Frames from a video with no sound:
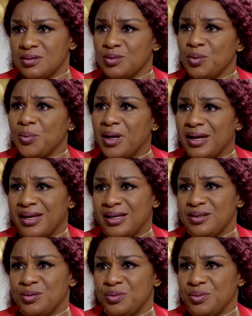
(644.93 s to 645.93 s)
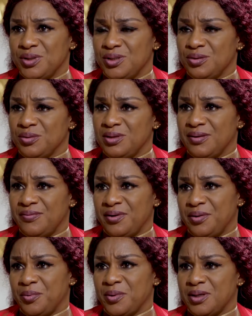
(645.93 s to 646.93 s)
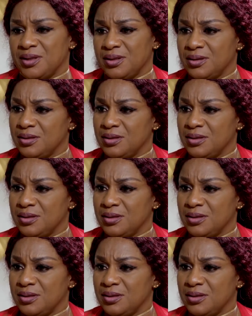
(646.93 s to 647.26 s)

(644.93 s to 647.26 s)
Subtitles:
So we can get to know each other very well.